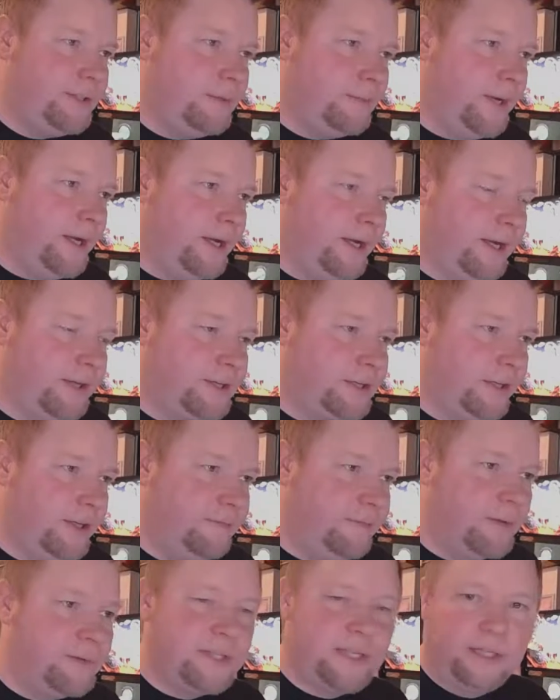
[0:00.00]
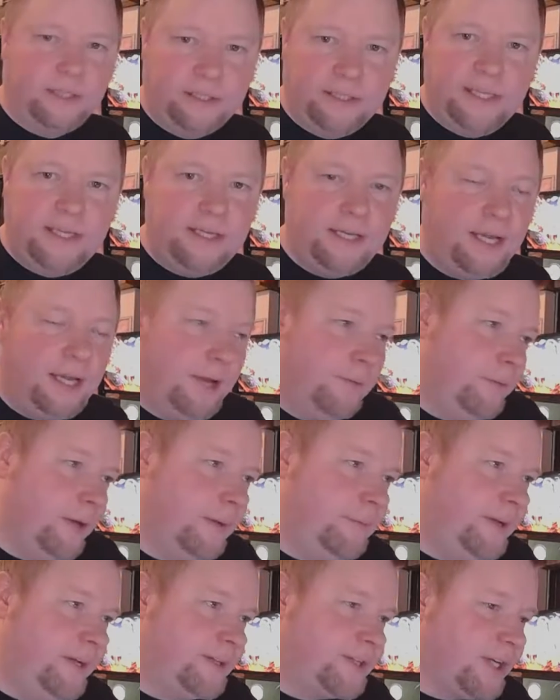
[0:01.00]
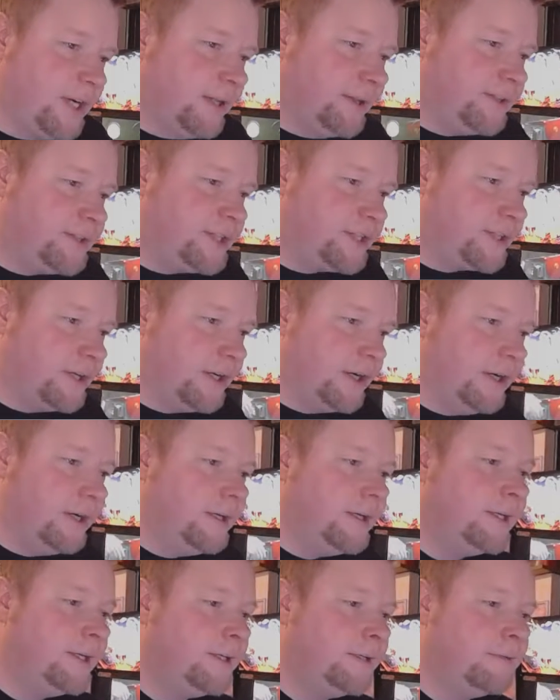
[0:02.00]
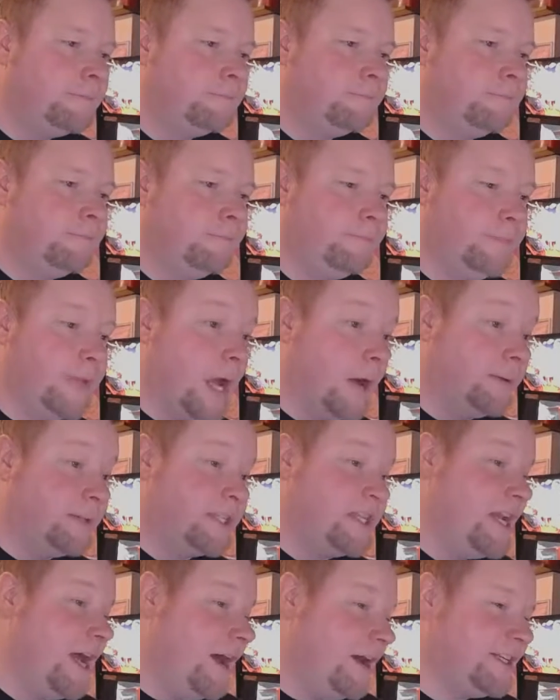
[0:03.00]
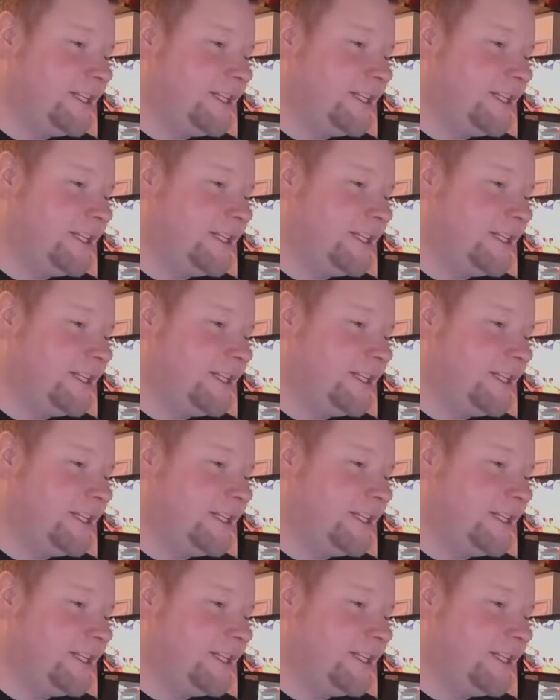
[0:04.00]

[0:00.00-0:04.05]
bad, actually. If I was in a League game, that would be a solid start. Now, it's not a